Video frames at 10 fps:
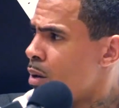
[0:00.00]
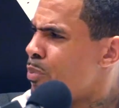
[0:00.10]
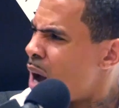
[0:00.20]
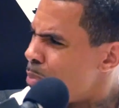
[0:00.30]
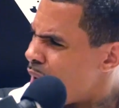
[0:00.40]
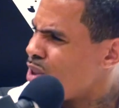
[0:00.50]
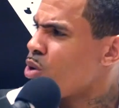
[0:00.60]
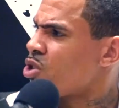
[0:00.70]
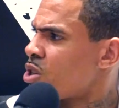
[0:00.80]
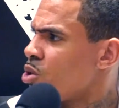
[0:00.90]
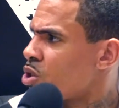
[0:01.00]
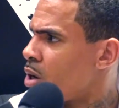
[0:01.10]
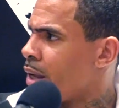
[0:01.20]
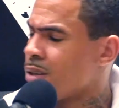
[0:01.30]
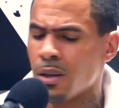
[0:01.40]
Boy Better Know to So
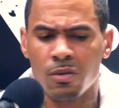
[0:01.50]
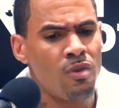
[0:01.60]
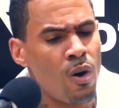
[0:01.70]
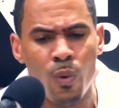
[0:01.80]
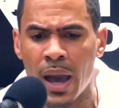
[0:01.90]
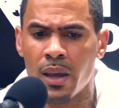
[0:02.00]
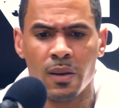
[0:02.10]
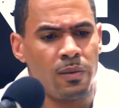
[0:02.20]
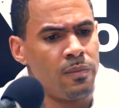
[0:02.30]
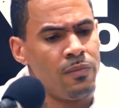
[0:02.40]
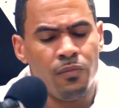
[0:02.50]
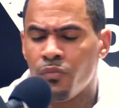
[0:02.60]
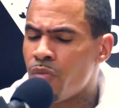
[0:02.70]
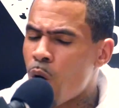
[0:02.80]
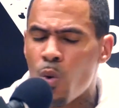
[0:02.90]
Solid? No way.
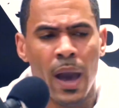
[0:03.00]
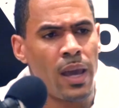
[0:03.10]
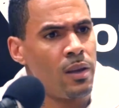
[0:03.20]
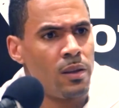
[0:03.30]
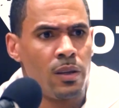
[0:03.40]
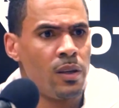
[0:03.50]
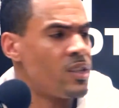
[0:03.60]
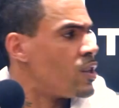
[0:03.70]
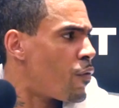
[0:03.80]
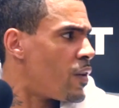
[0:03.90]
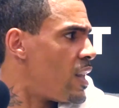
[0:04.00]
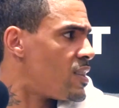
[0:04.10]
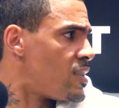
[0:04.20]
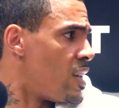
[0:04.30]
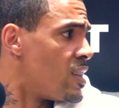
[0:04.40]
It's a different
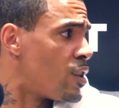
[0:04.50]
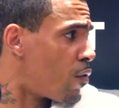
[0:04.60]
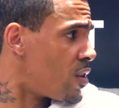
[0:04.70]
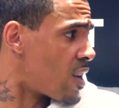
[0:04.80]
entity, it's a different